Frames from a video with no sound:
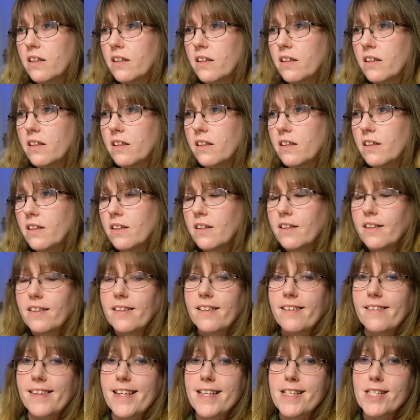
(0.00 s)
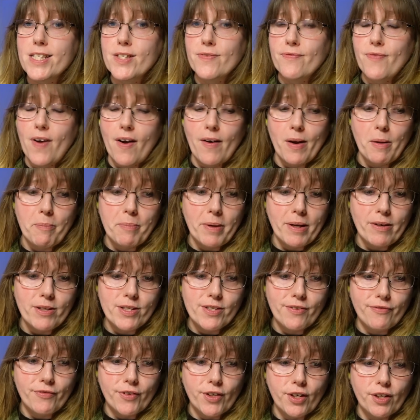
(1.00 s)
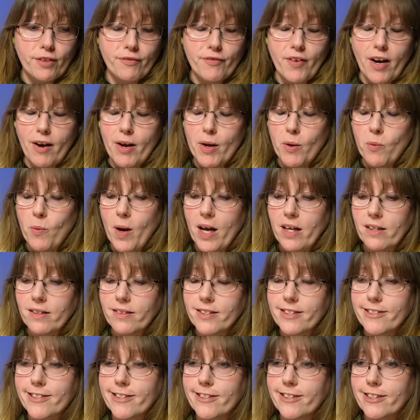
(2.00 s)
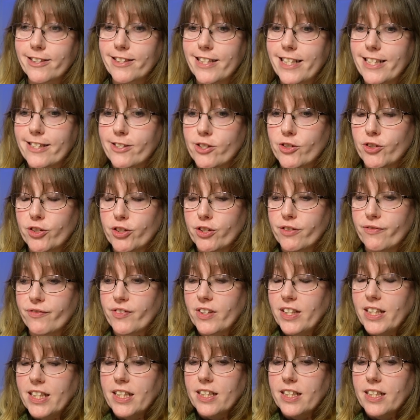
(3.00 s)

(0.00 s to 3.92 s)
As I... This is very beautiful, very well sort of